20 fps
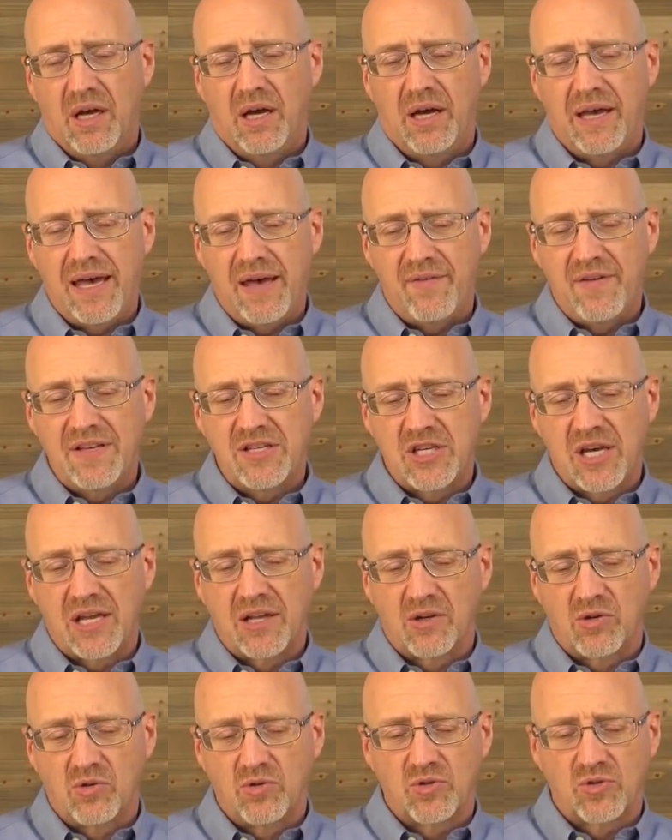Uh,
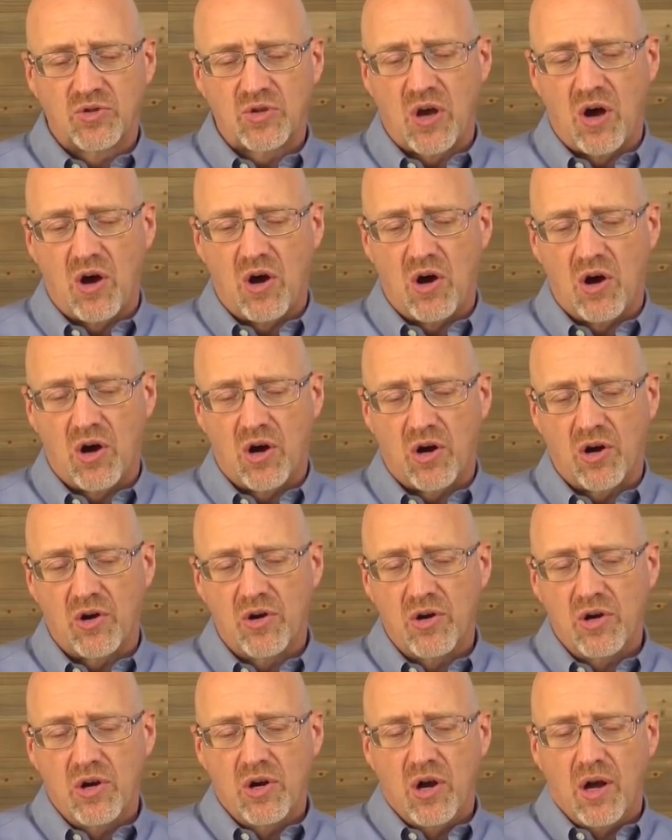evangelicals
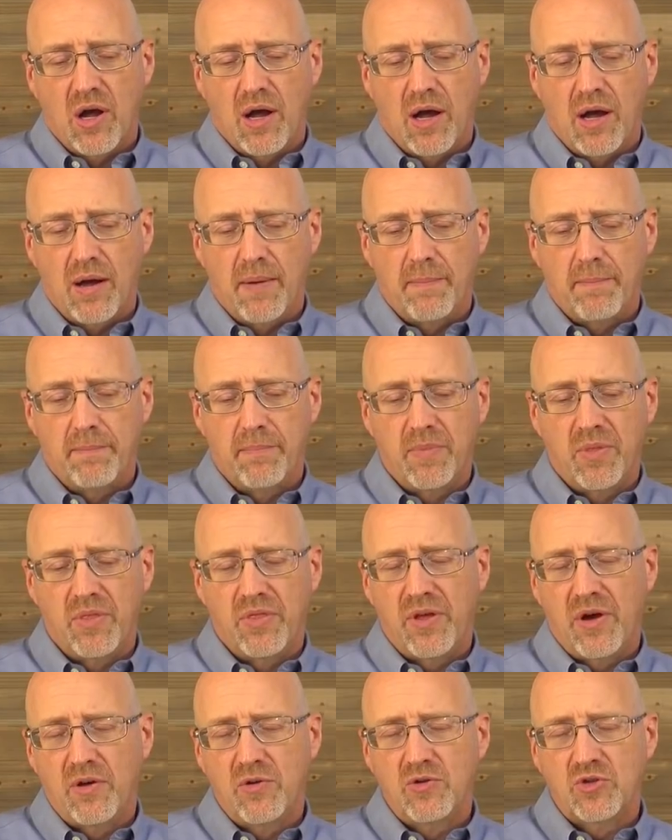are uh,
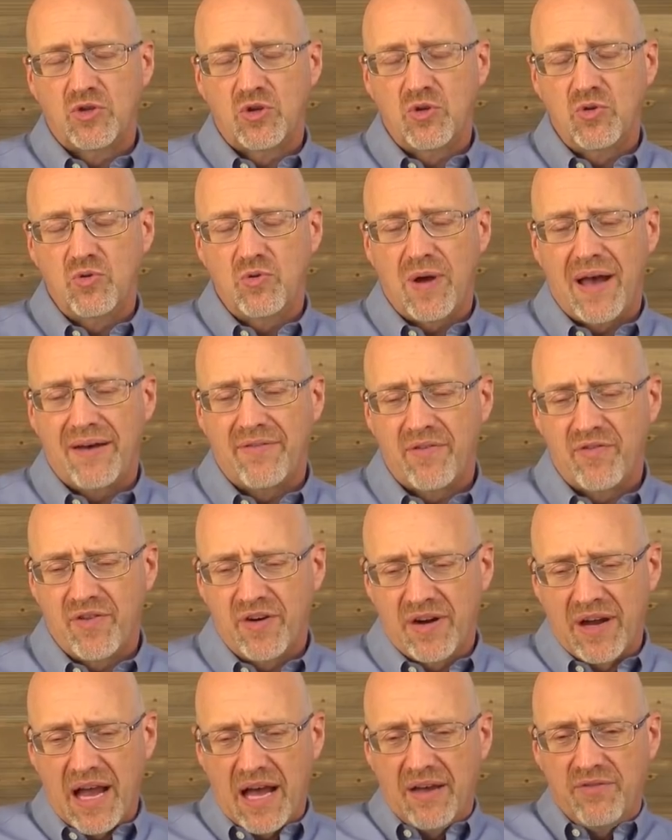those who have a
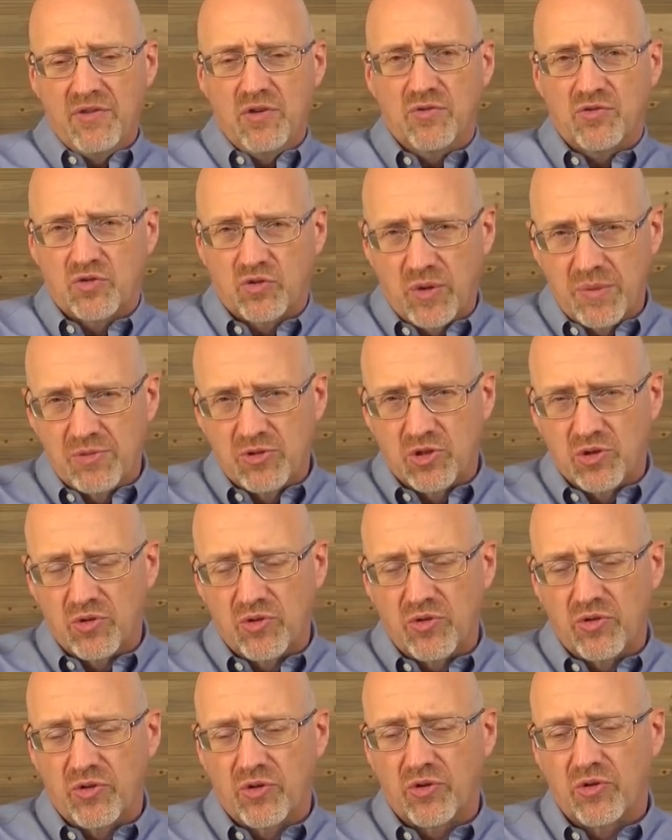very high view of
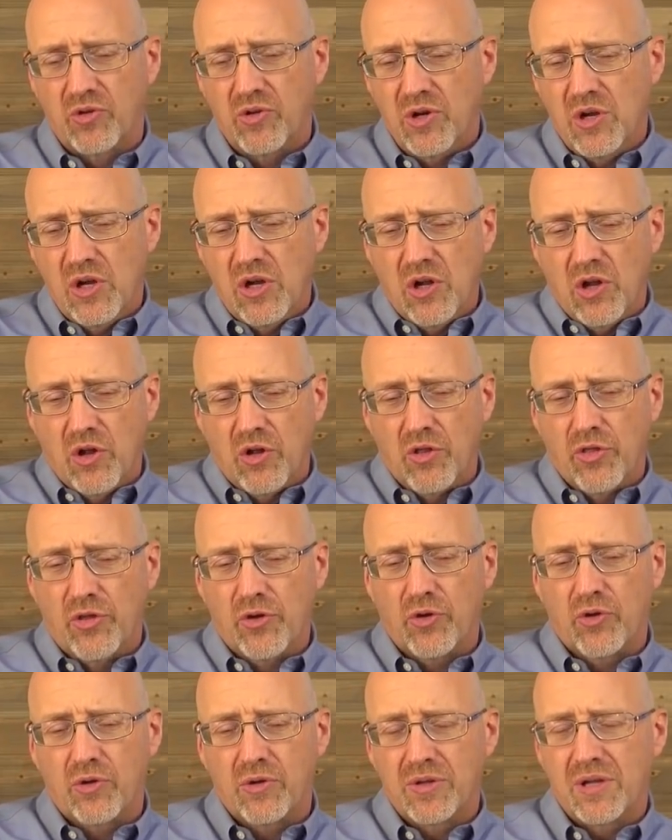Scripture. They're
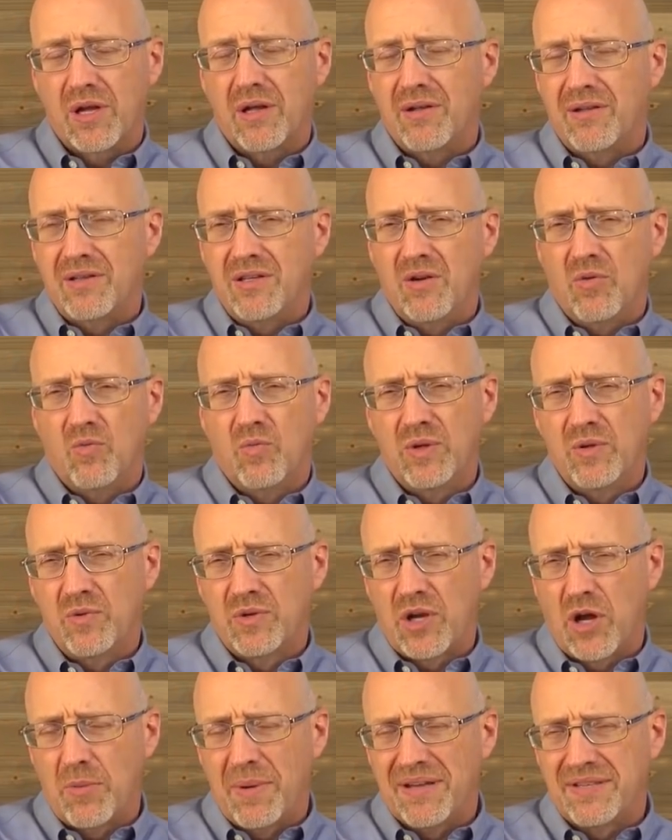there, uh, uh, you know, when
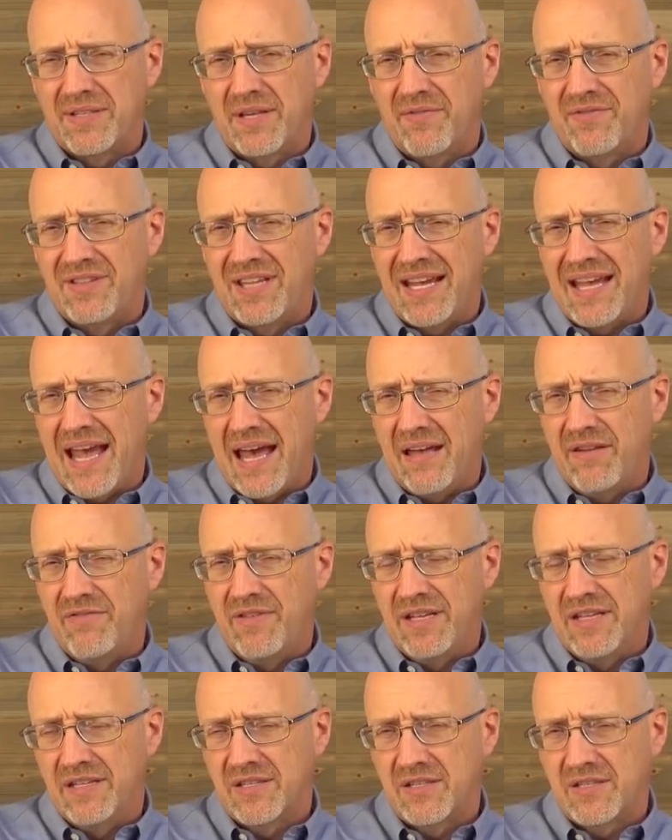we talk about Seventh day
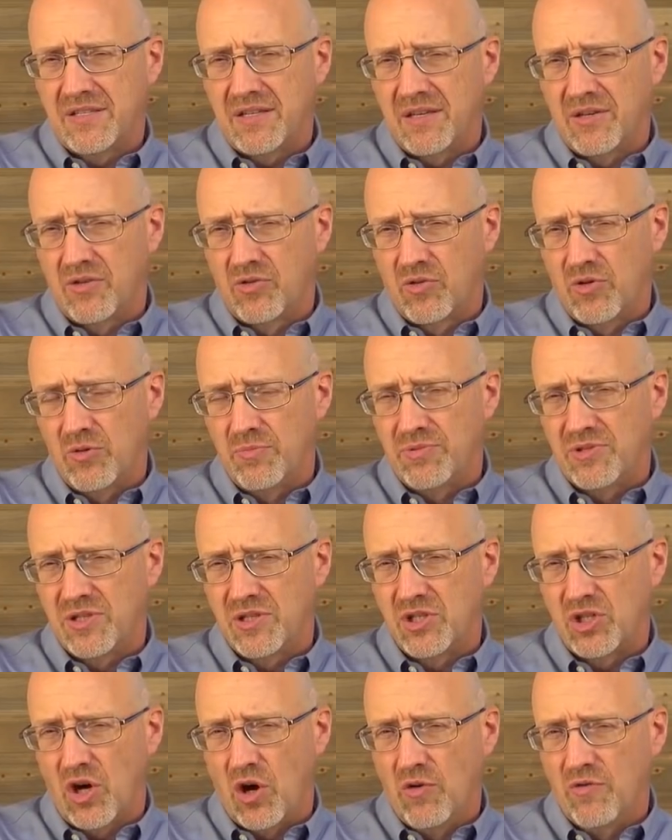Adventist groups
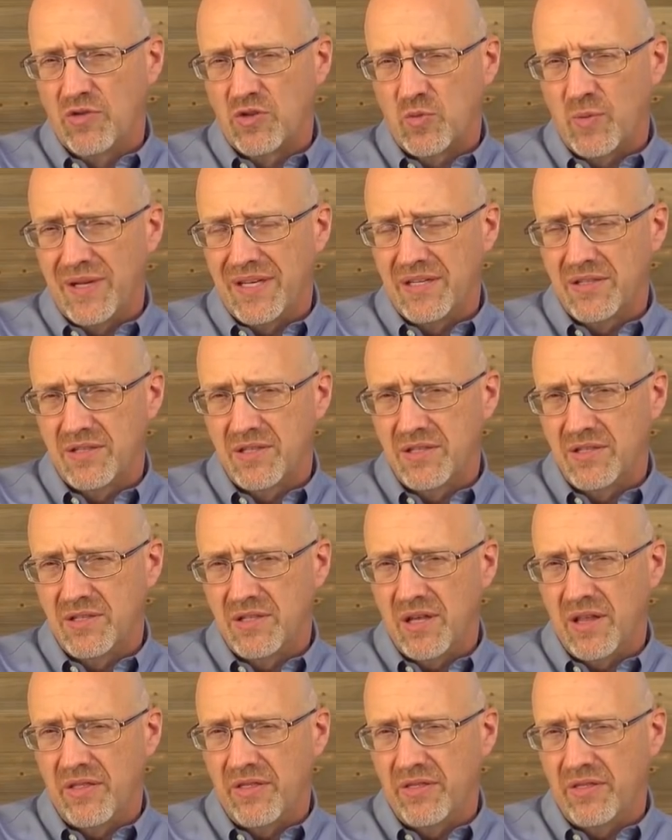and Jehovah's
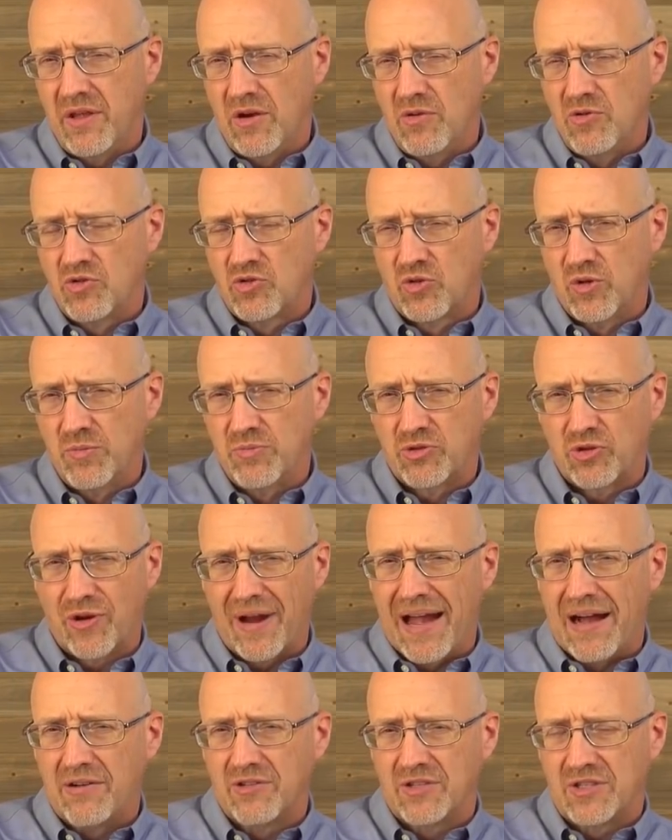Witnesses, uh, those groups
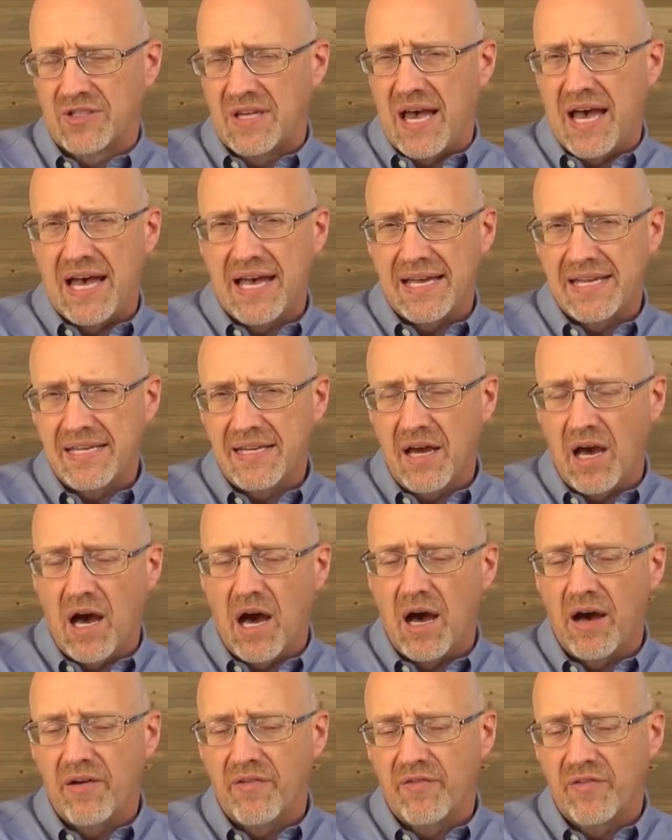are outside
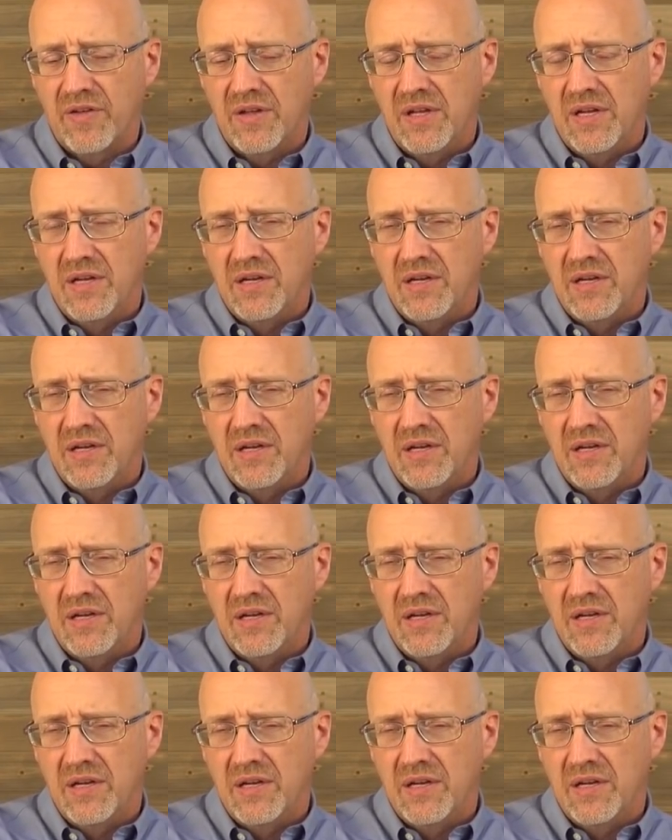of